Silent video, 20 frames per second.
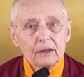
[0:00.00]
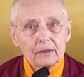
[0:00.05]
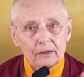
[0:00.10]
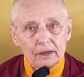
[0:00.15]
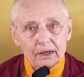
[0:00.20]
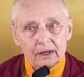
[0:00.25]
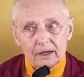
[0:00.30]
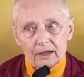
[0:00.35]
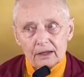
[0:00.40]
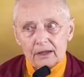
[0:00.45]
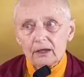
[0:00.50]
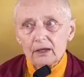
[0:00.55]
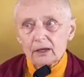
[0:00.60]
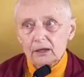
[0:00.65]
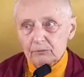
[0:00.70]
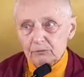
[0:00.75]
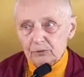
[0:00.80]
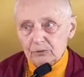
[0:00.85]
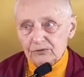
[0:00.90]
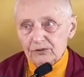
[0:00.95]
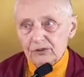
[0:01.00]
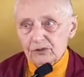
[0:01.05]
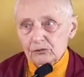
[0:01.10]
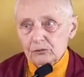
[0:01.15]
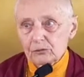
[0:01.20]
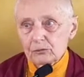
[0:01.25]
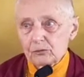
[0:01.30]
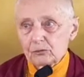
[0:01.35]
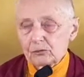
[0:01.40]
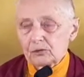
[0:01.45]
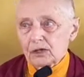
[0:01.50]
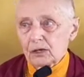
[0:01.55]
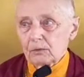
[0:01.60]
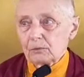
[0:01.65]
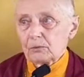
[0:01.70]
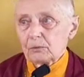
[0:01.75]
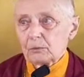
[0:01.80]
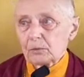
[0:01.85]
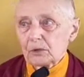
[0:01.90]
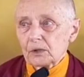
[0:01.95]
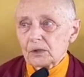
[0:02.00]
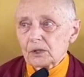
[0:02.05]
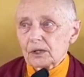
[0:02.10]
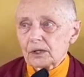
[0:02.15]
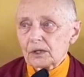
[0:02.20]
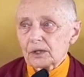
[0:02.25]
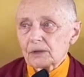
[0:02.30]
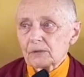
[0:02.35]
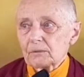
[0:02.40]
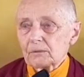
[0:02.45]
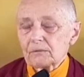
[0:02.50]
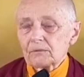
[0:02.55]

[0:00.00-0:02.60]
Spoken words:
their professional Dharma work.